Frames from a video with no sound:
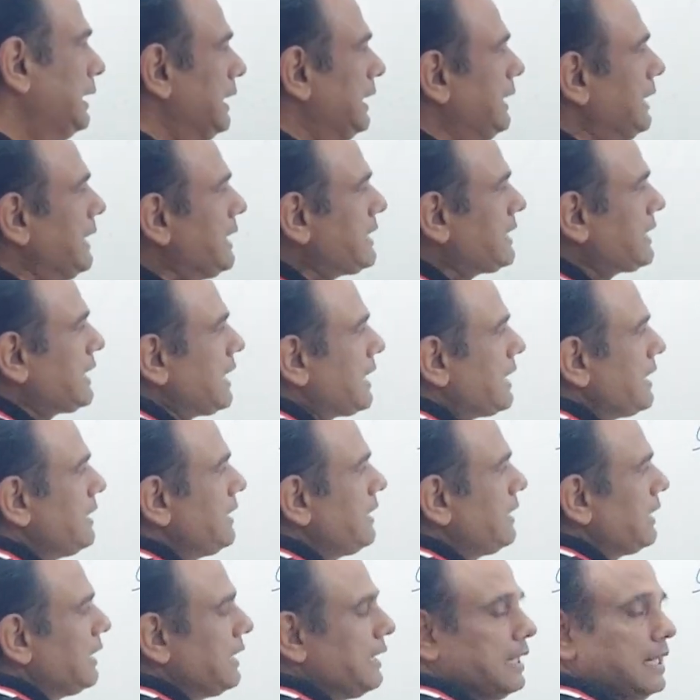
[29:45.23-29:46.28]
This
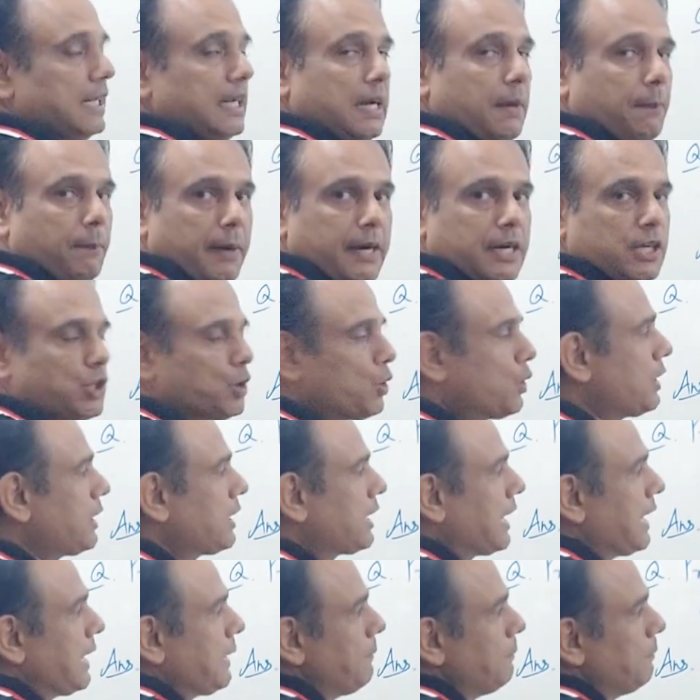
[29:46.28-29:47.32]
current depends on
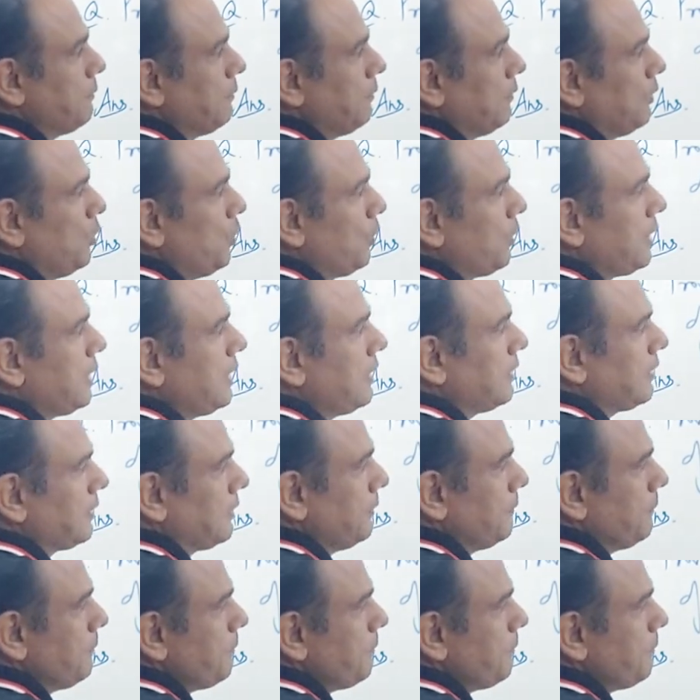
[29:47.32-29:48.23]
time. Look here.